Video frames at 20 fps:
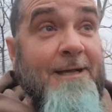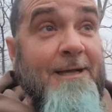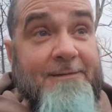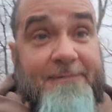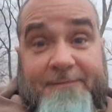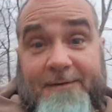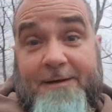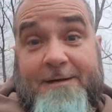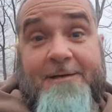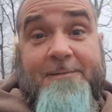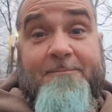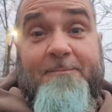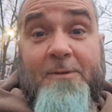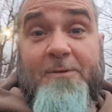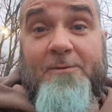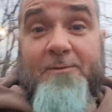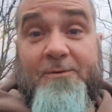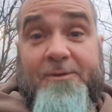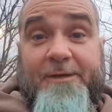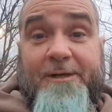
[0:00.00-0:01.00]
fucking
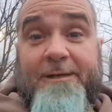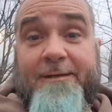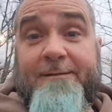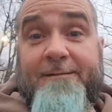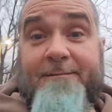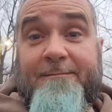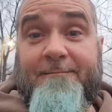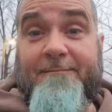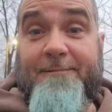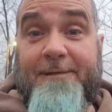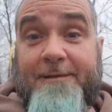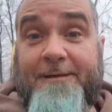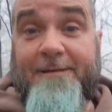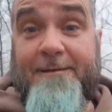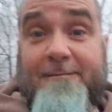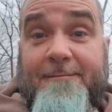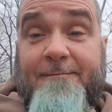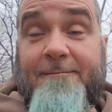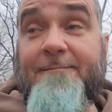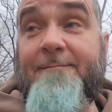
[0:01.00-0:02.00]
bullshit, you
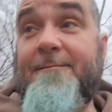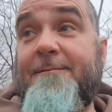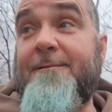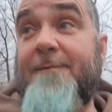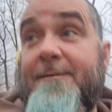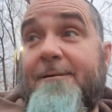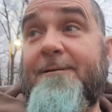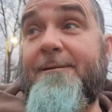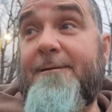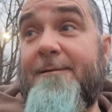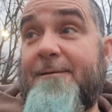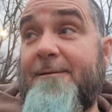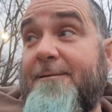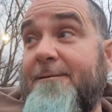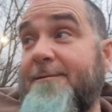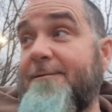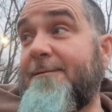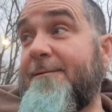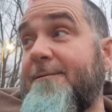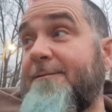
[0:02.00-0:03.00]
know?
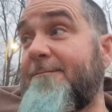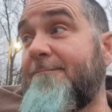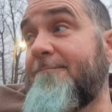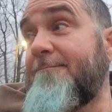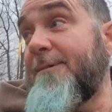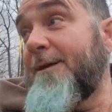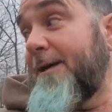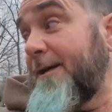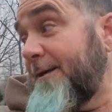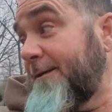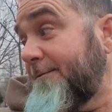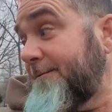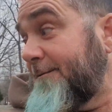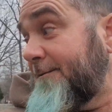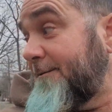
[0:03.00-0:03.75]
But